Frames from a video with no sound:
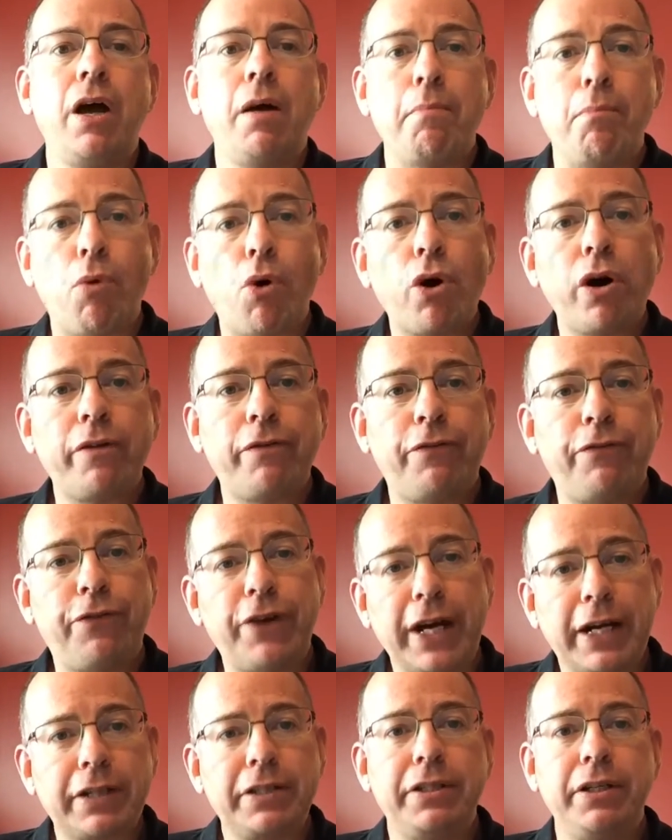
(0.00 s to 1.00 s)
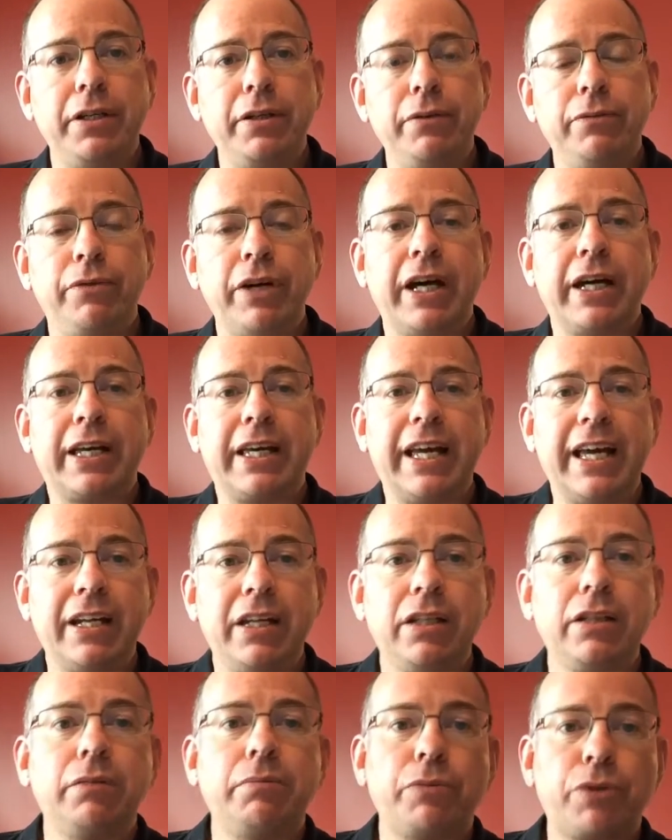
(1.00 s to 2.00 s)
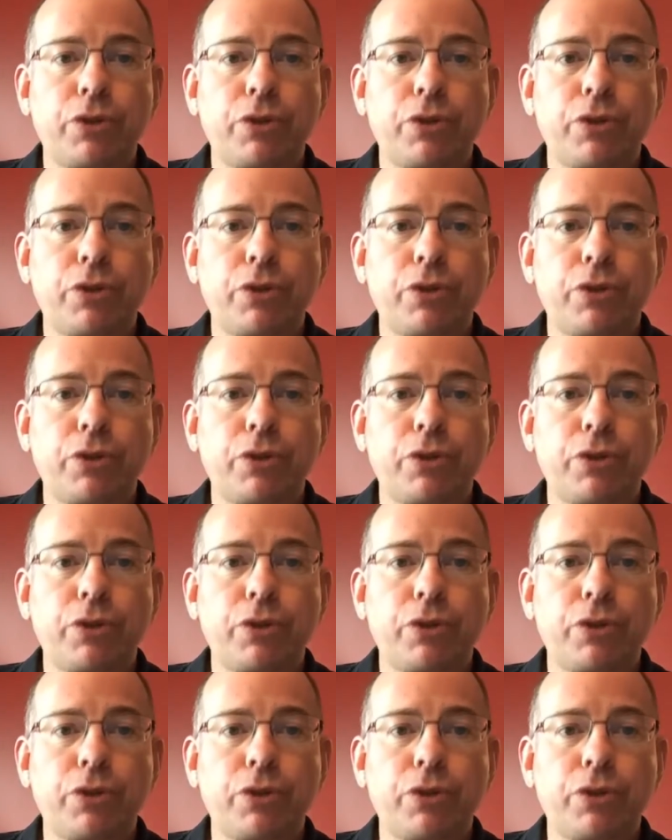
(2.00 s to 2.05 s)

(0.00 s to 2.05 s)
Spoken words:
more effective at getting them